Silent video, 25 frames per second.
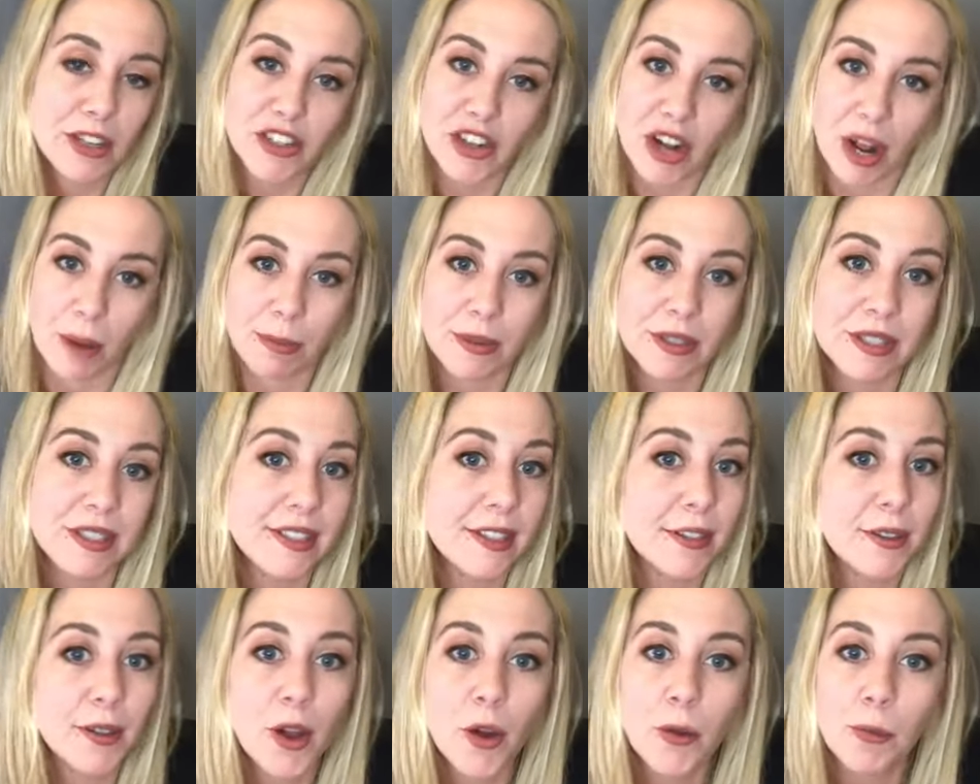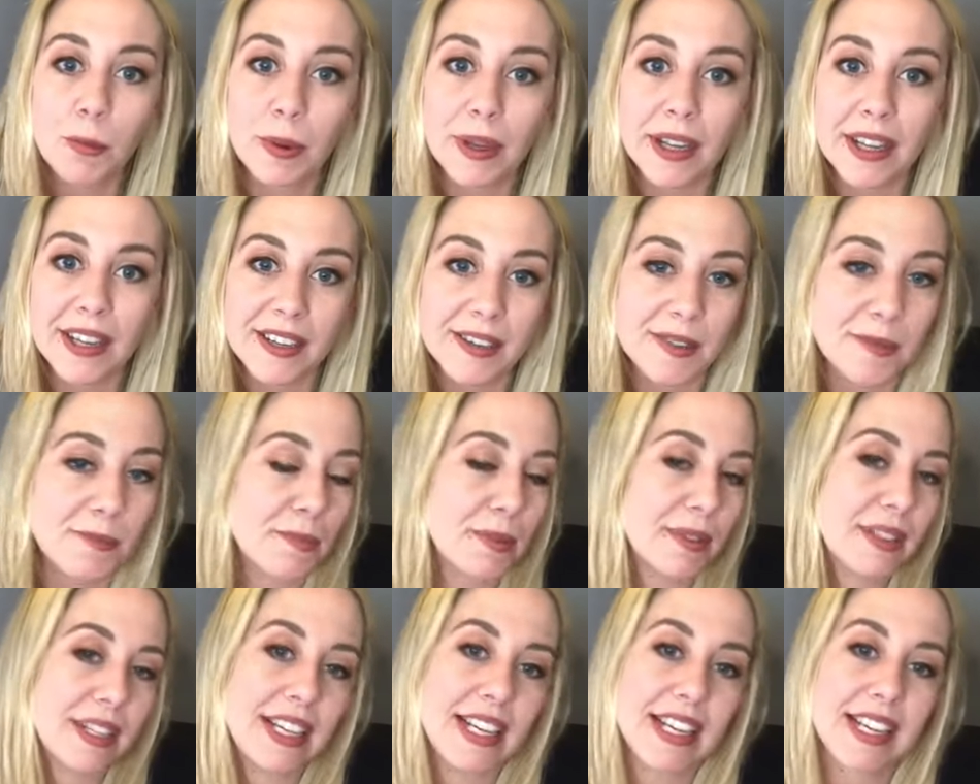My shop is still
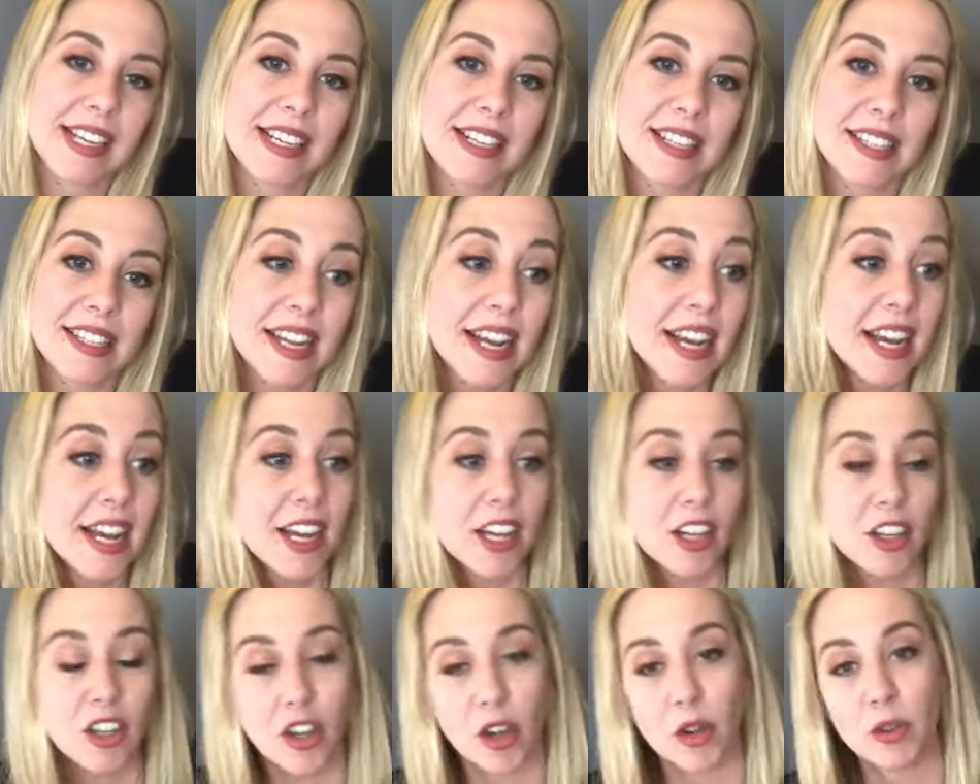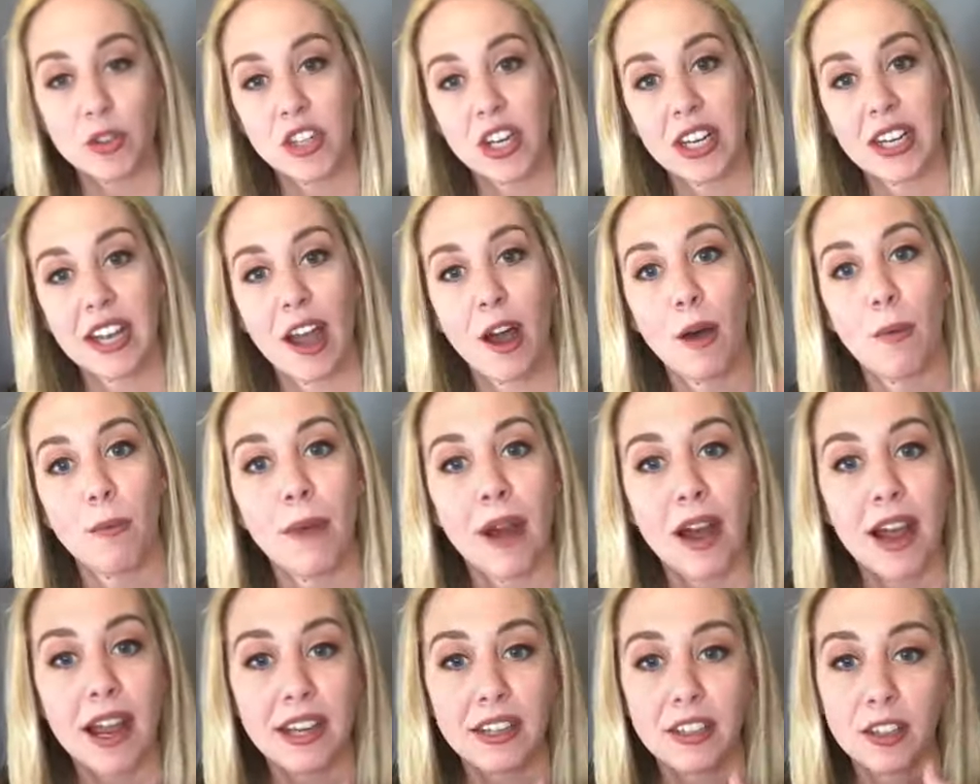open. Please go check
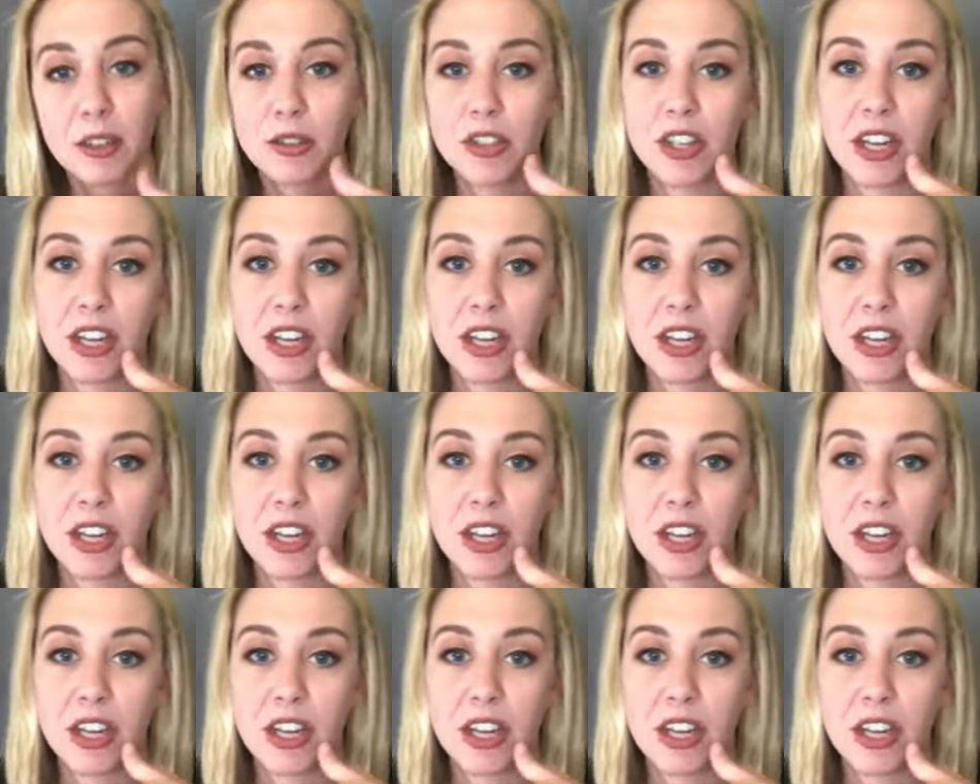out mine.